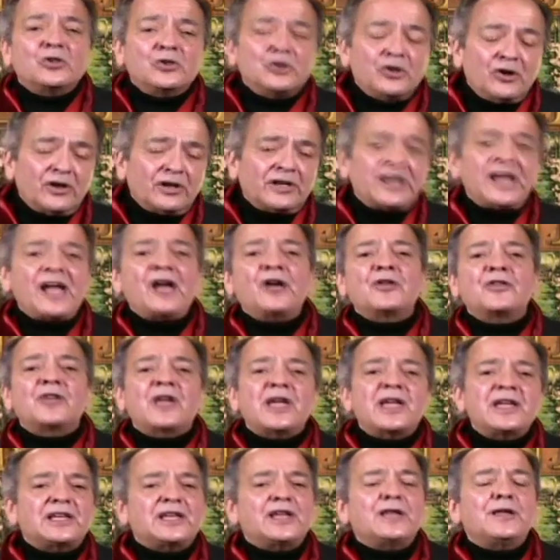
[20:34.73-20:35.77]
Look how
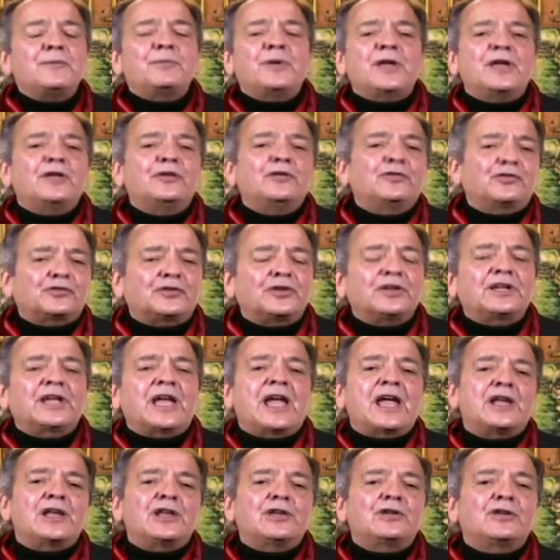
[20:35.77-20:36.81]
they keep
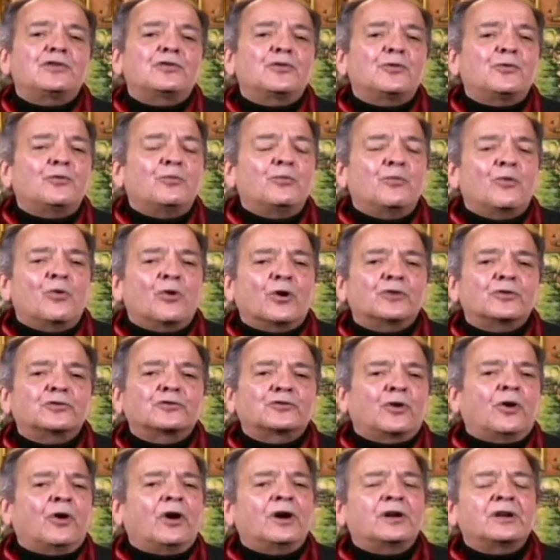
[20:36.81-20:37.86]
instigating the war
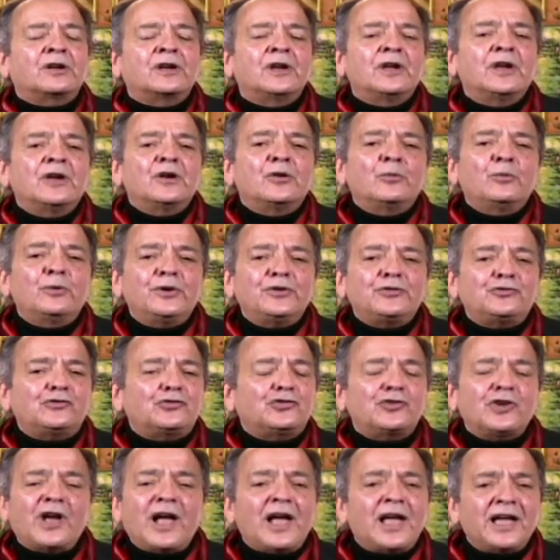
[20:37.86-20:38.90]
talk with
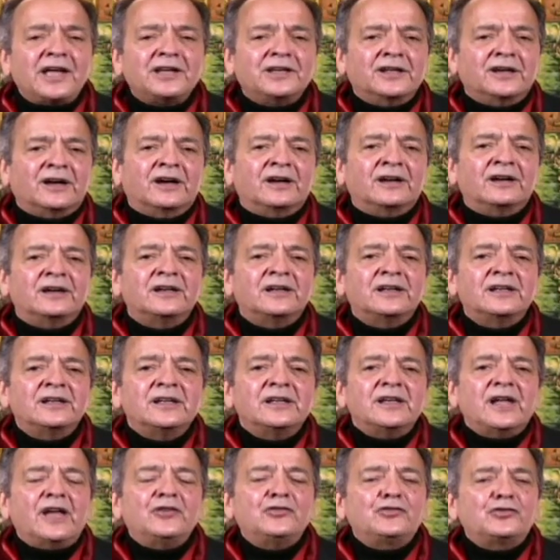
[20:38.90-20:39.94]
China
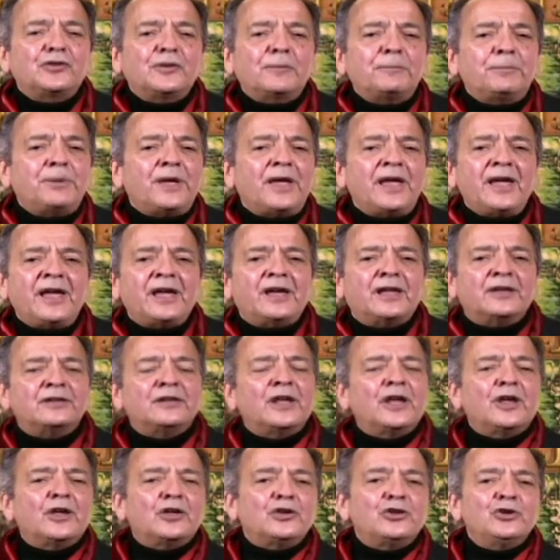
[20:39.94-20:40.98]
and
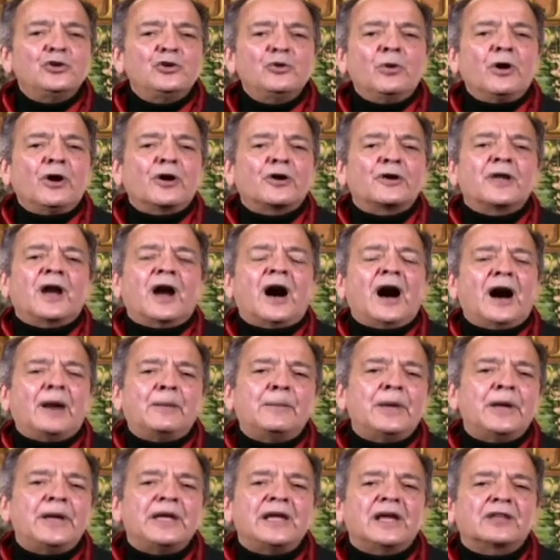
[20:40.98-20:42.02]
Japan. You heard
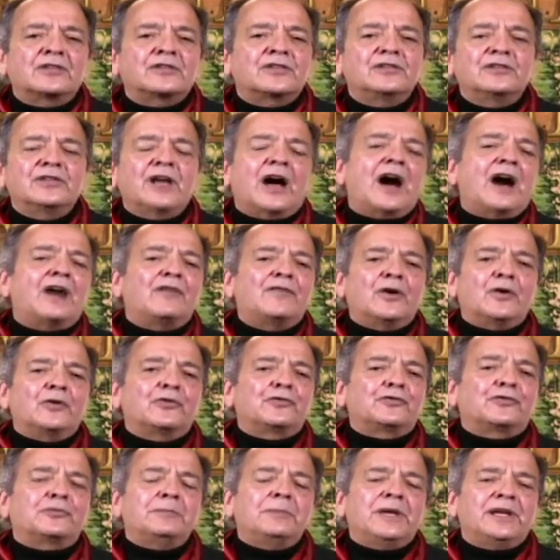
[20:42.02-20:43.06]
Abe at the
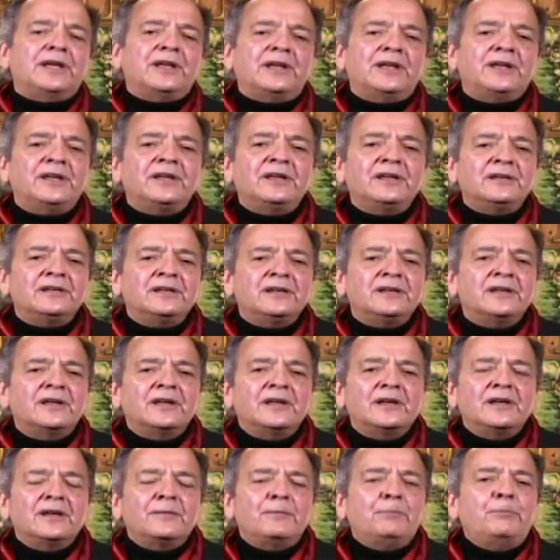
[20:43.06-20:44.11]
Davos meeting,
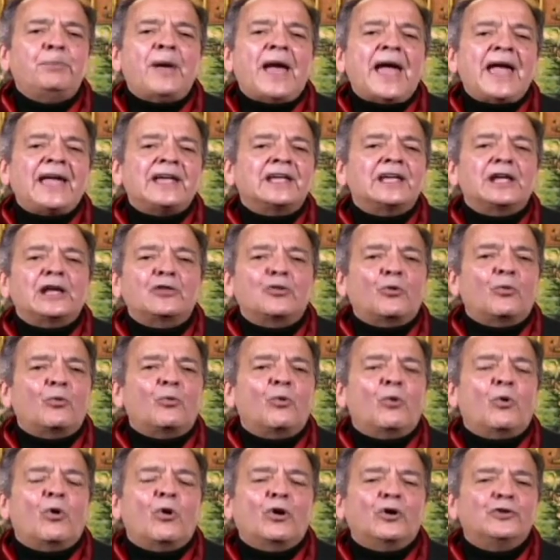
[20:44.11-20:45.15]
banging the
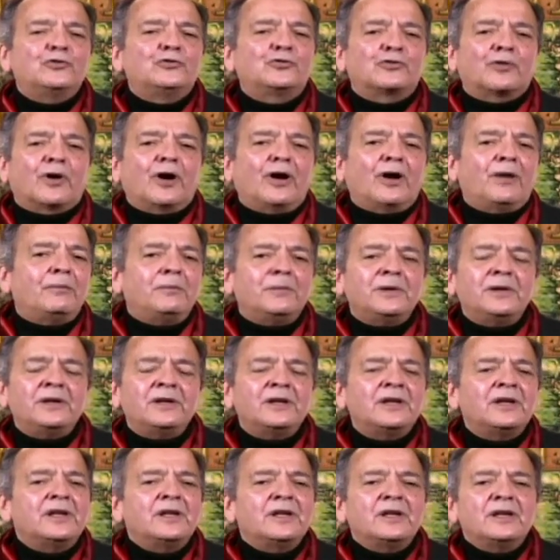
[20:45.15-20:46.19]
war drum.
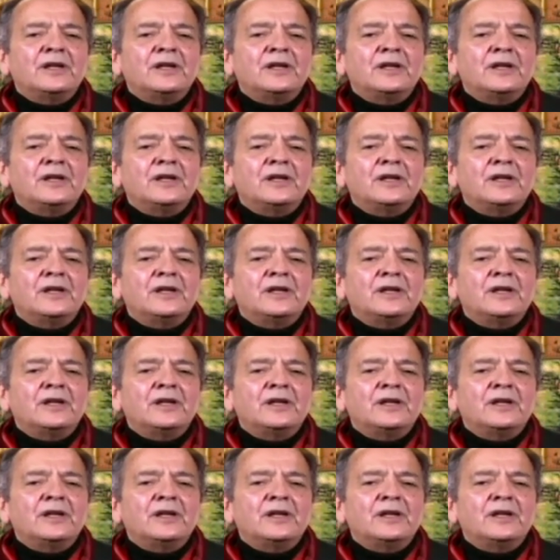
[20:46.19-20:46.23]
